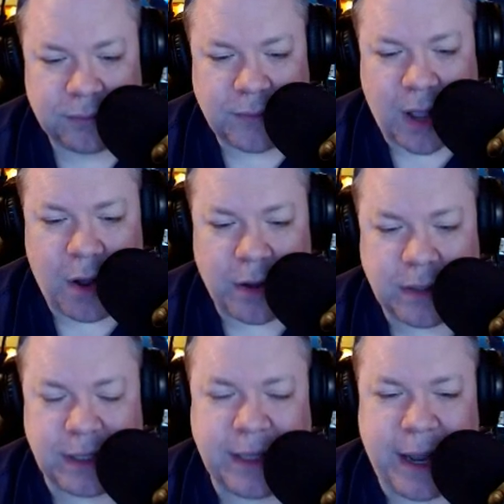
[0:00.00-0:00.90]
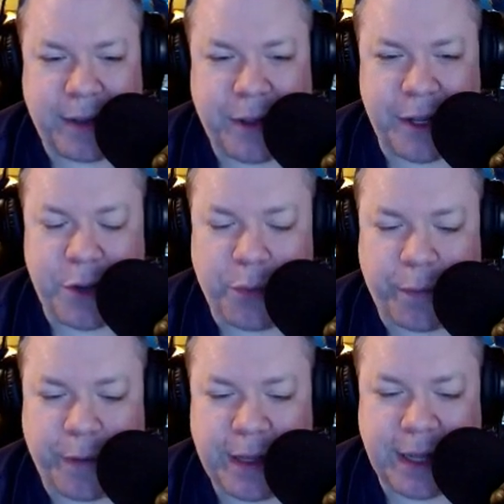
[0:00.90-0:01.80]
Oh, I was gonna say, I thought you were
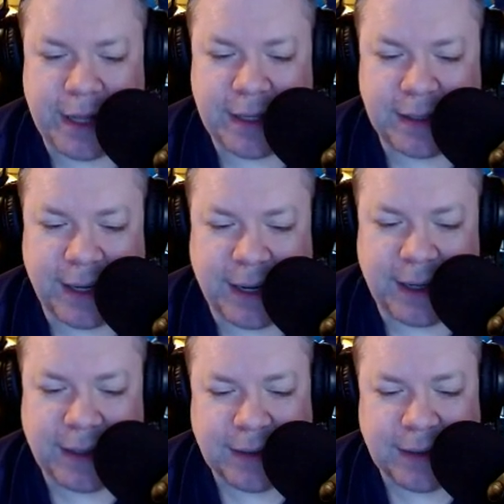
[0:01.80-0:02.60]
funding this. Uh...